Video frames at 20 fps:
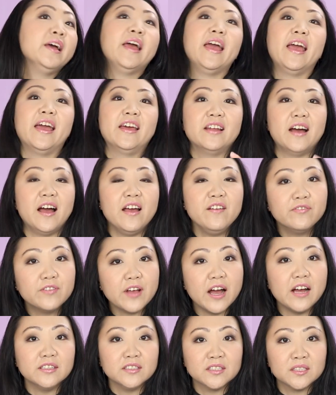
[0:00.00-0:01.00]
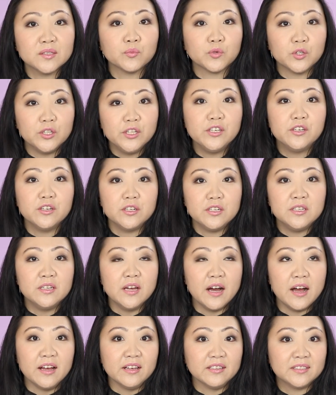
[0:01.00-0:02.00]
And I've gotten some really good
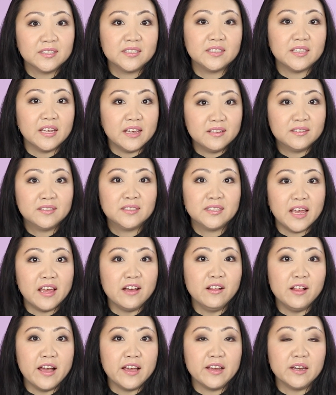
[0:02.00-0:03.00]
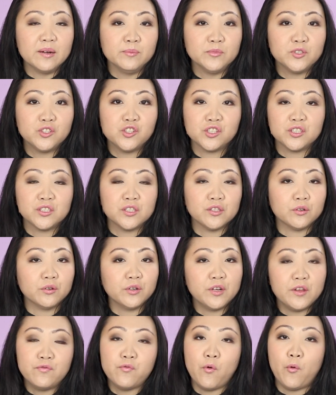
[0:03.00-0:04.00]
uh, sale items, just
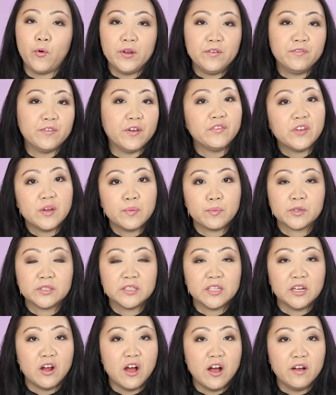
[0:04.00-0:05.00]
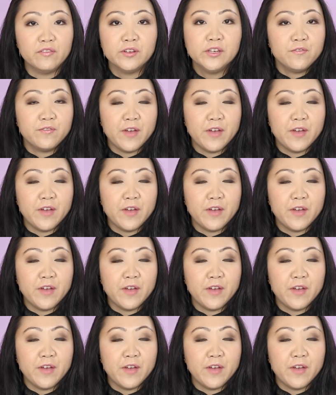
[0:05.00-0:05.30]
30, 40, 50% off.